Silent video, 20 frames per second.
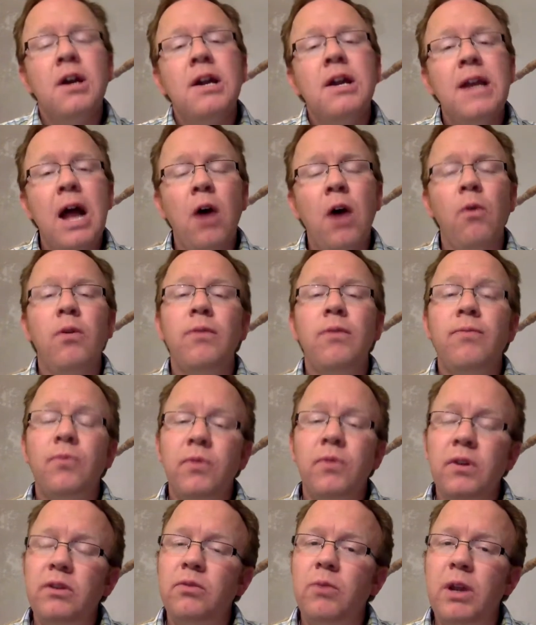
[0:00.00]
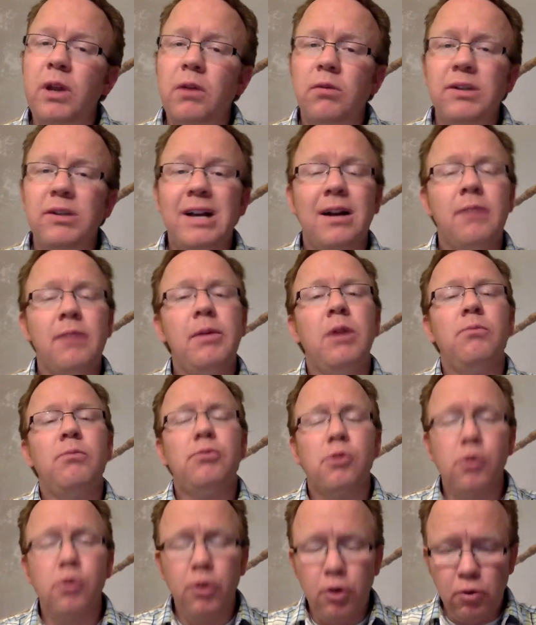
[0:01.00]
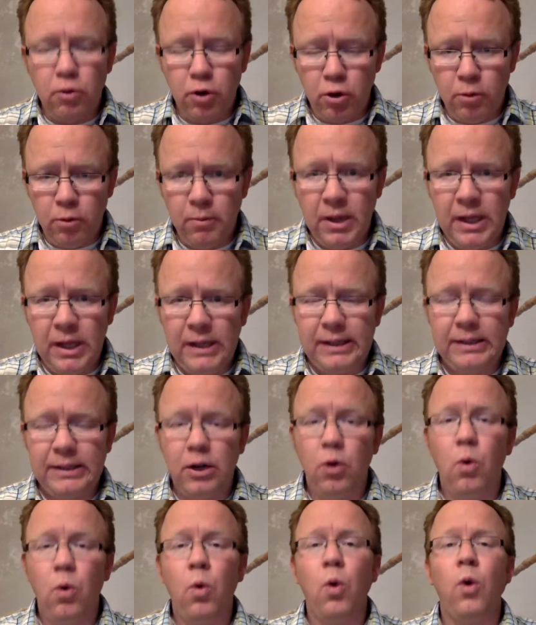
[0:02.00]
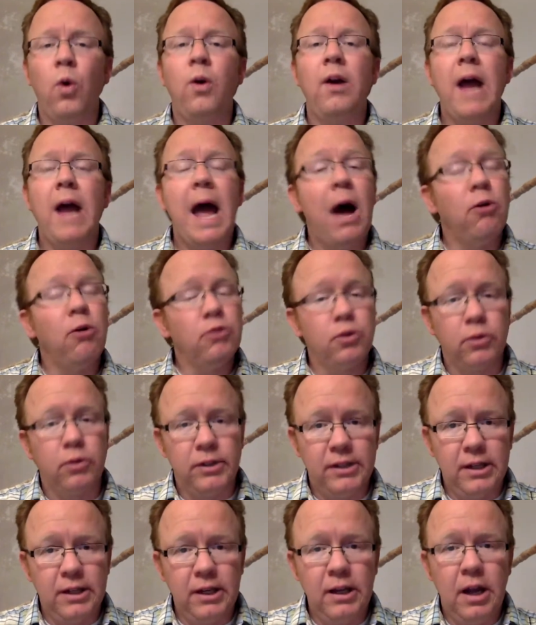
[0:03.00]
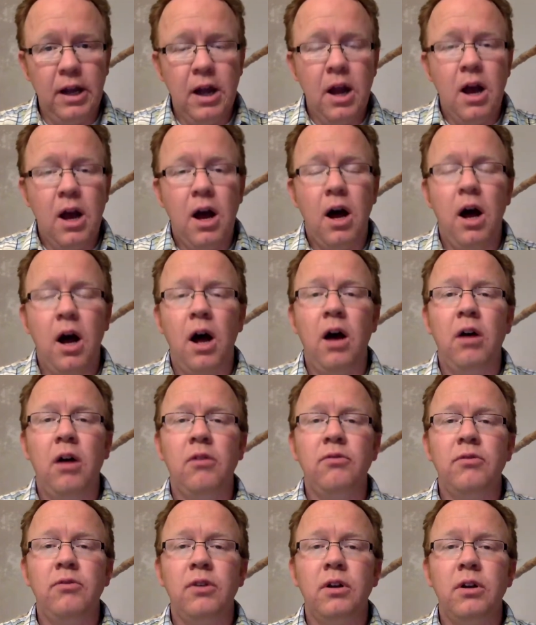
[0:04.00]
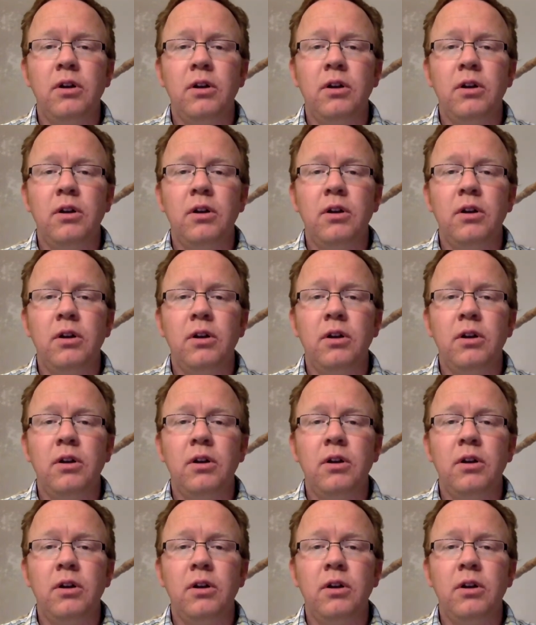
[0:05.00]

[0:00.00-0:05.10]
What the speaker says: Now, this week we're talking about procurement or outsourcing of